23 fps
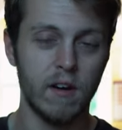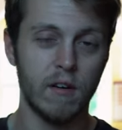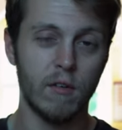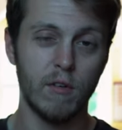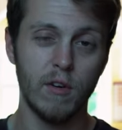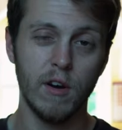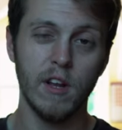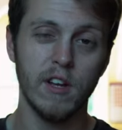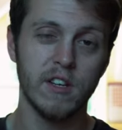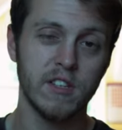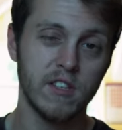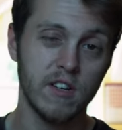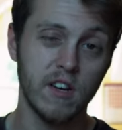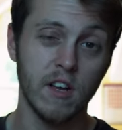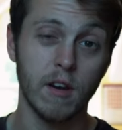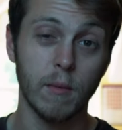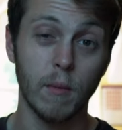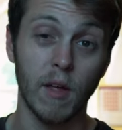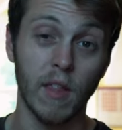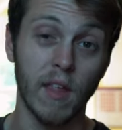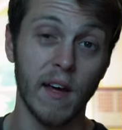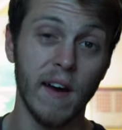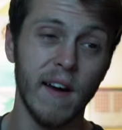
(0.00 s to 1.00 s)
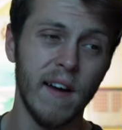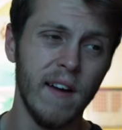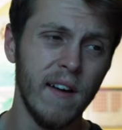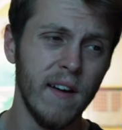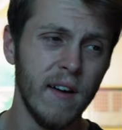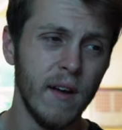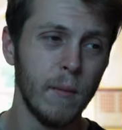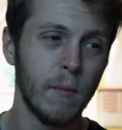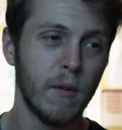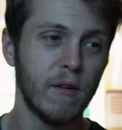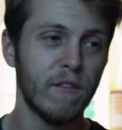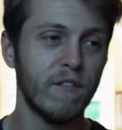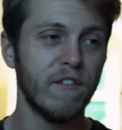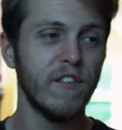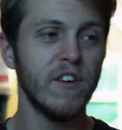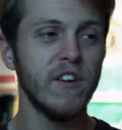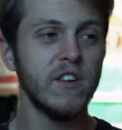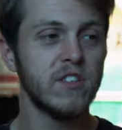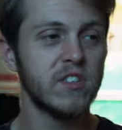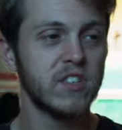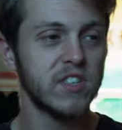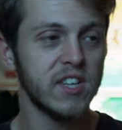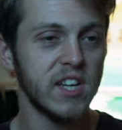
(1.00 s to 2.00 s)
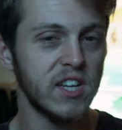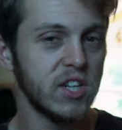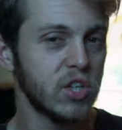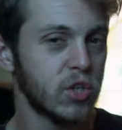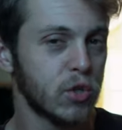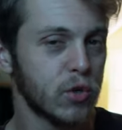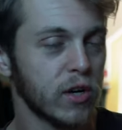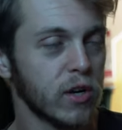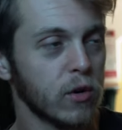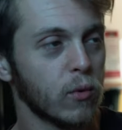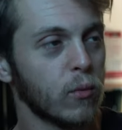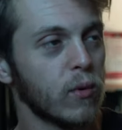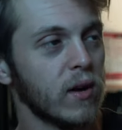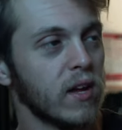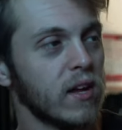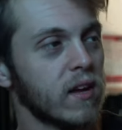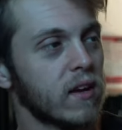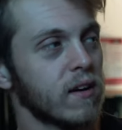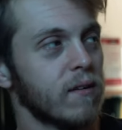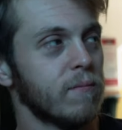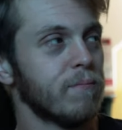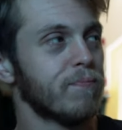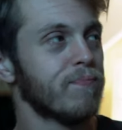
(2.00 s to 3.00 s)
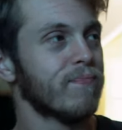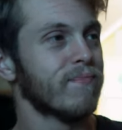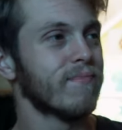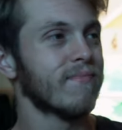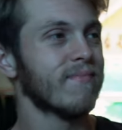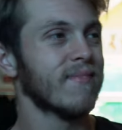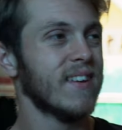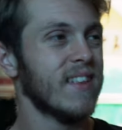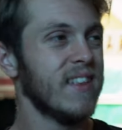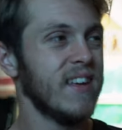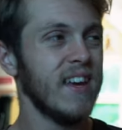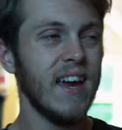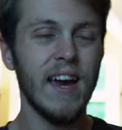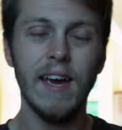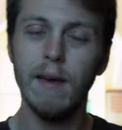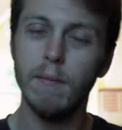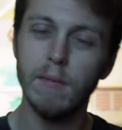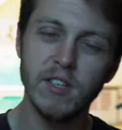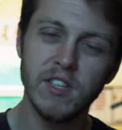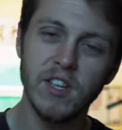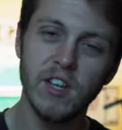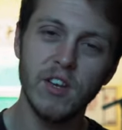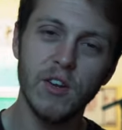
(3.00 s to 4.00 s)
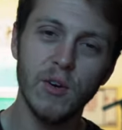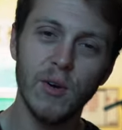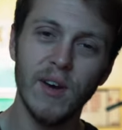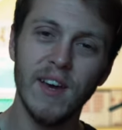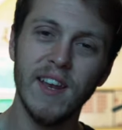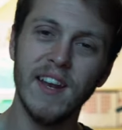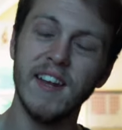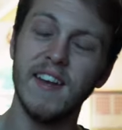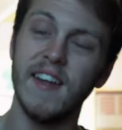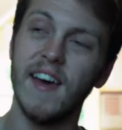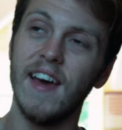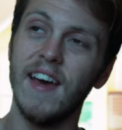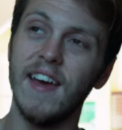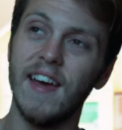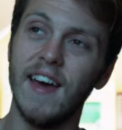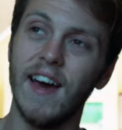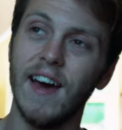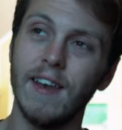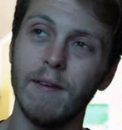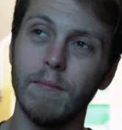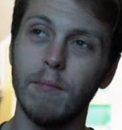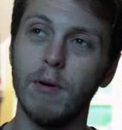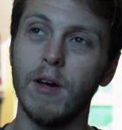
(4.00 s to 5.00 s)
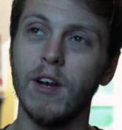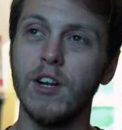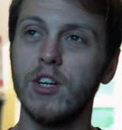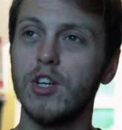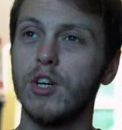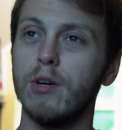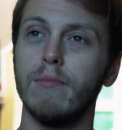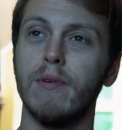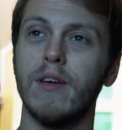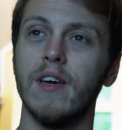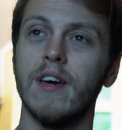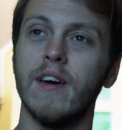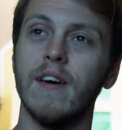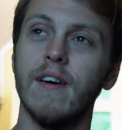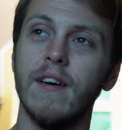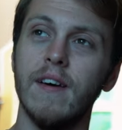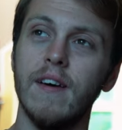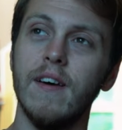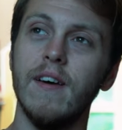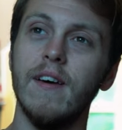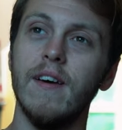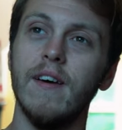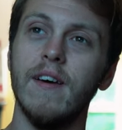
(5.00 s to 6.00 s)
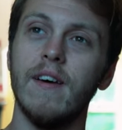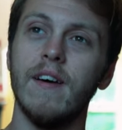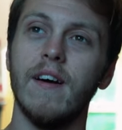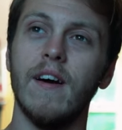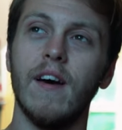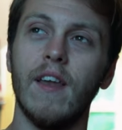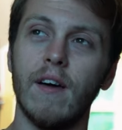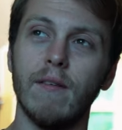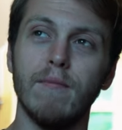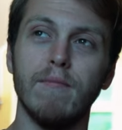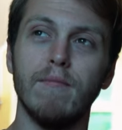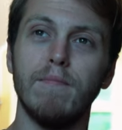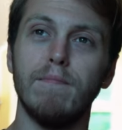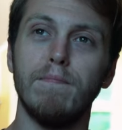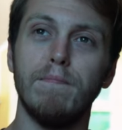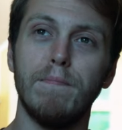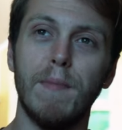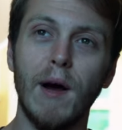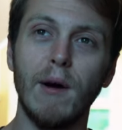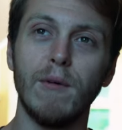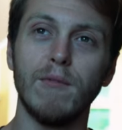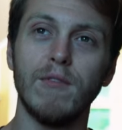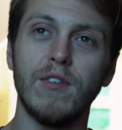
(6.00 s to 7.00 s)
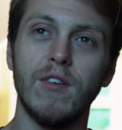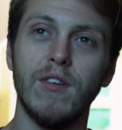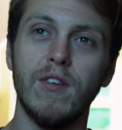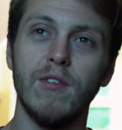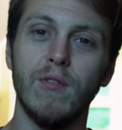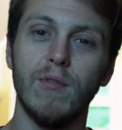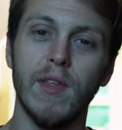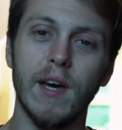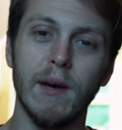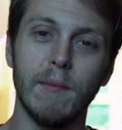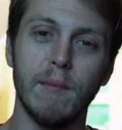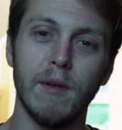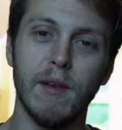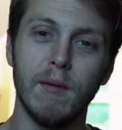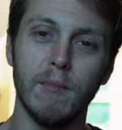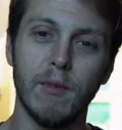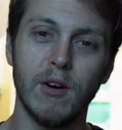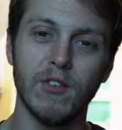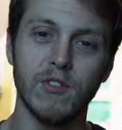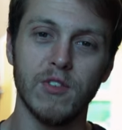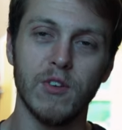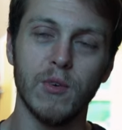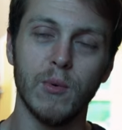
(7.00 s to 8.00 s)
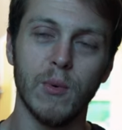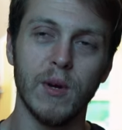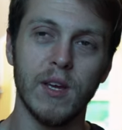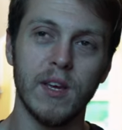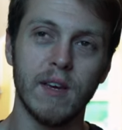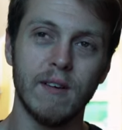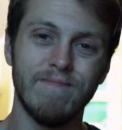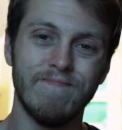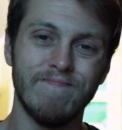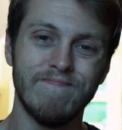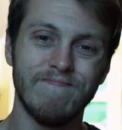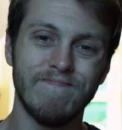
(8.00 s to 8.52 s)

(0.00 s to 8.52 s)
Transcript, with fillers: I'm really excited about that. My first century in a week. The aim is to do it in a day and pull a drum kit. And I'm about to do that many miles in a week.